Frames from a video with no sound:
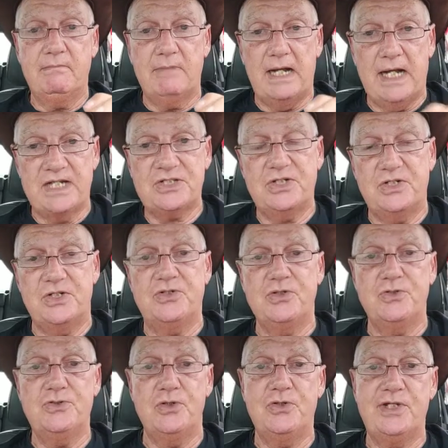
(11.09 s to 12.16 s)
ask you to
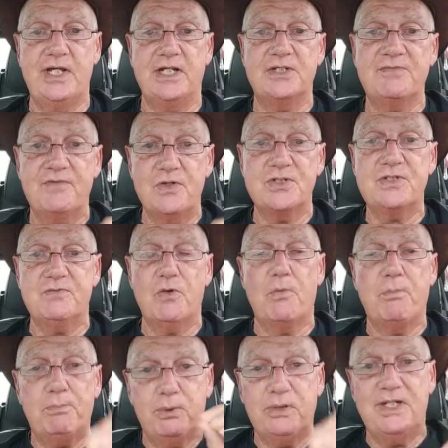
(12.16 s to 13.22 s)
do two things. First of
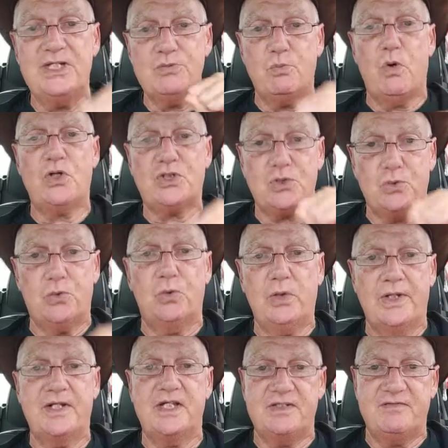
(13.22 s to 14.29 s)
all, please watch all
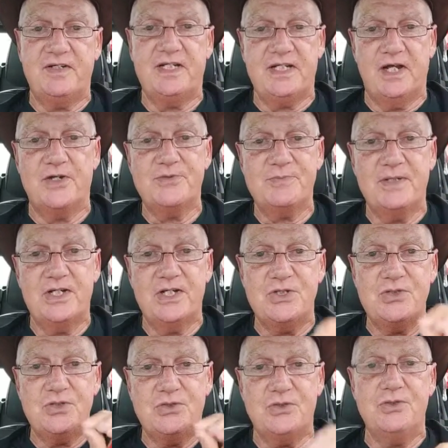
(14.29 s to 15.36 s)
of these videos
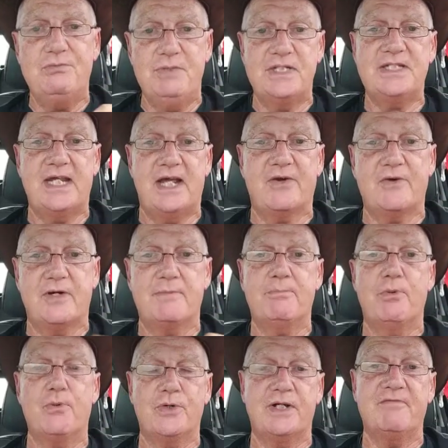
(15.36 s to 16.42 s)
because you do miss out on
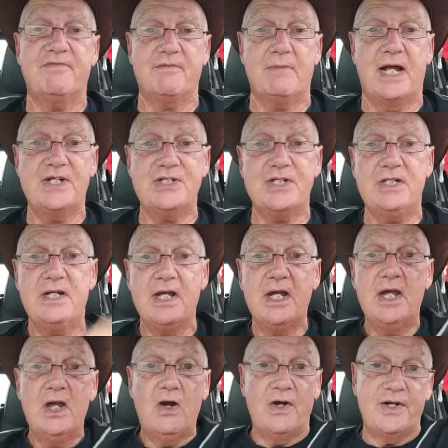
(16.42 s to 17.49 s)
important information.
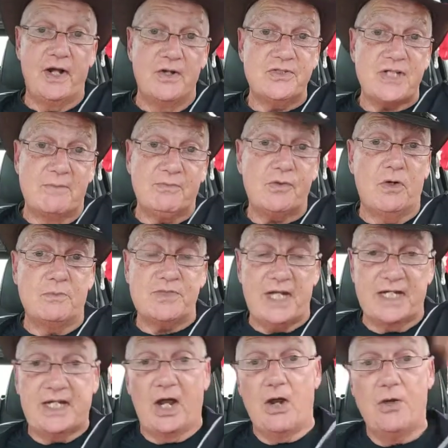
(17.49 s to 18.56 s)
I know sometimes
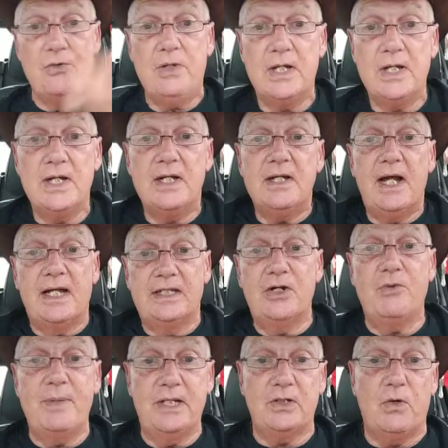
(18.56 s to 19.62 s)
they go a
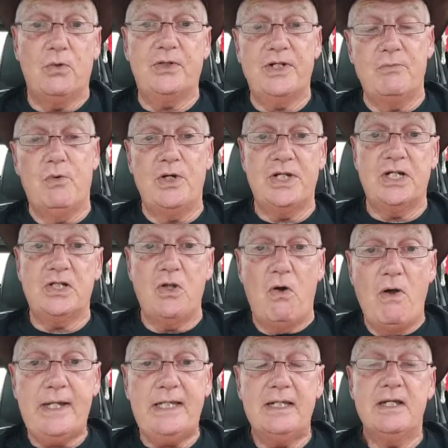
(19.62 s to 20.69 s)
little bit longer than what you'd
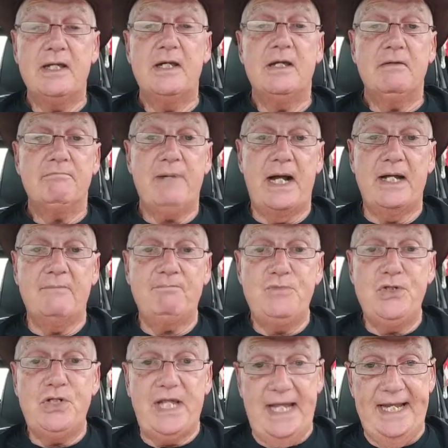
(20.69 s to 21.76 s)
like, but
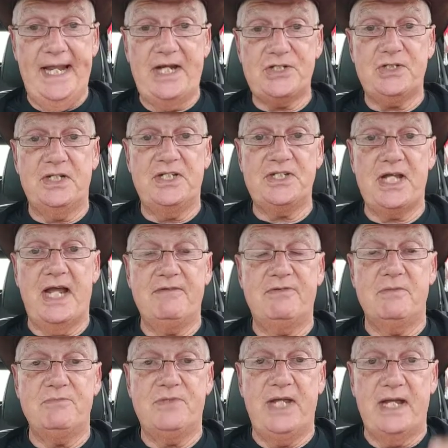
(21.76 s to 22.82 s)
you can actually save
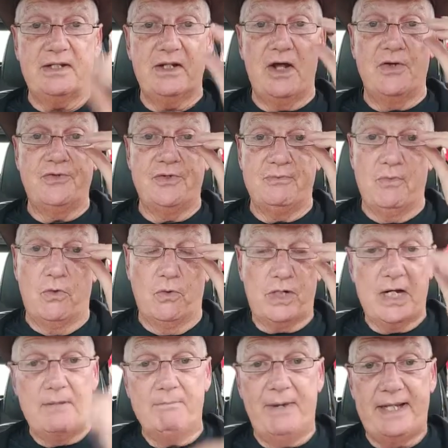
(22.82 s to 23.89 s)
them, download them, or
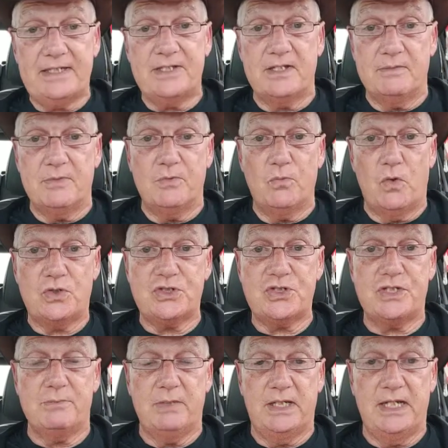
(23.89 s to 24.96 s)
come back to them and watch
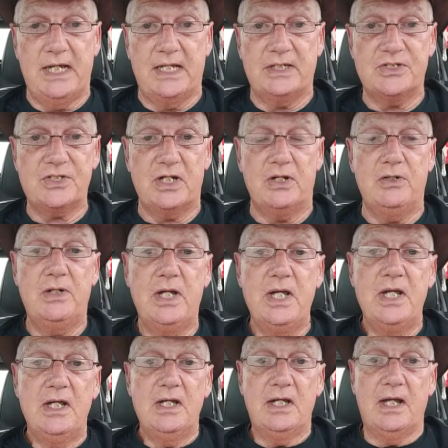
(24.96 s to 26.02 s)
them again. So
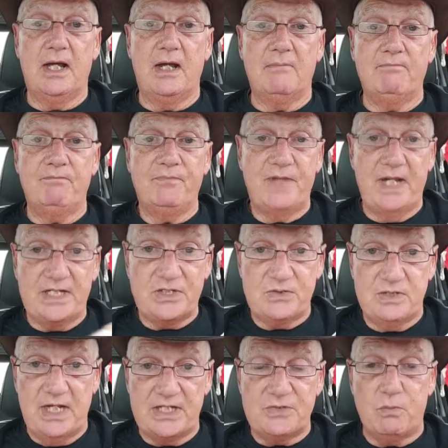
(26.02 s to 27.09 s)

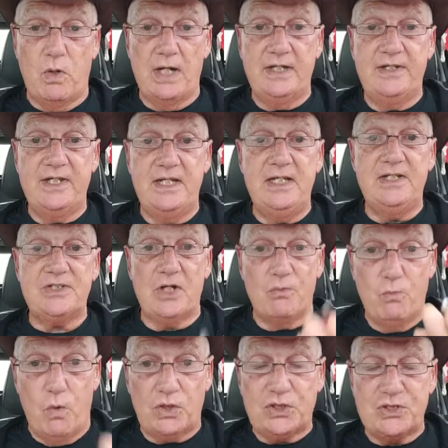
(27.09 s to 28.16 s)
that's one thing. So
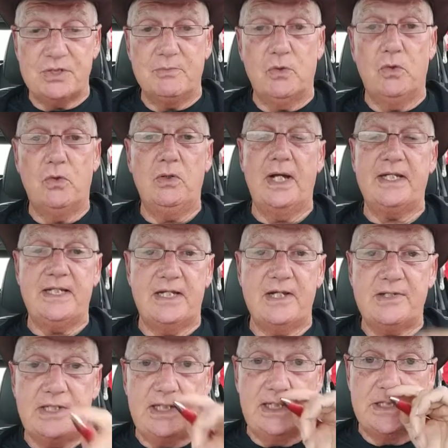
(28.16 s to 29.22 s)
watch them all. And the other
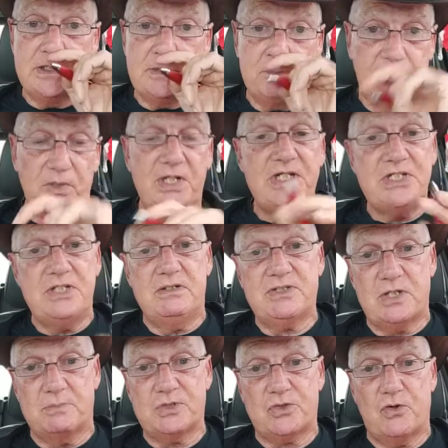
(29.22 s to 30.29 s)
thing is, please
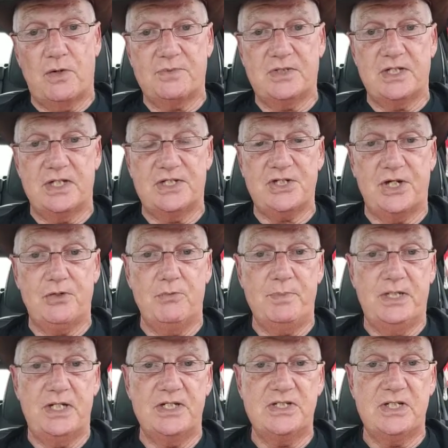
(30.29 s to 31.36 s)
subscribe to the channel
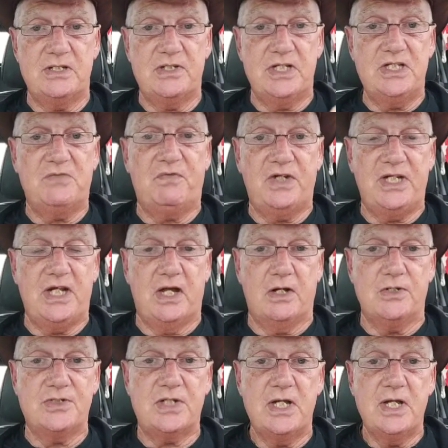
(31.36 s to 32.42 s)
because these
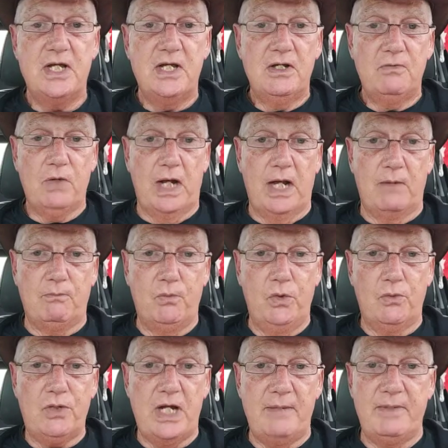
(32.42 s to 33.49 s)
videos
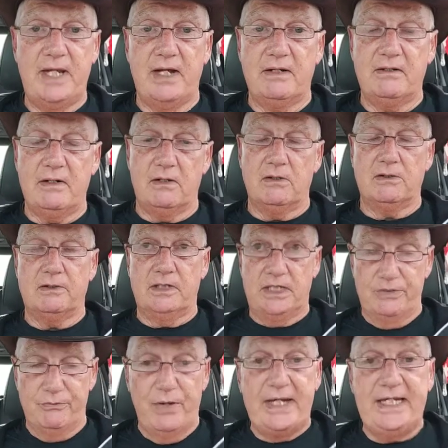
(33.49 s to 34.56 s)
will come out on
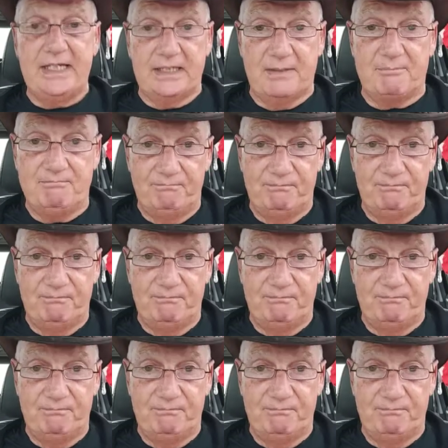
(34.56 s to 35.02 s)
irregular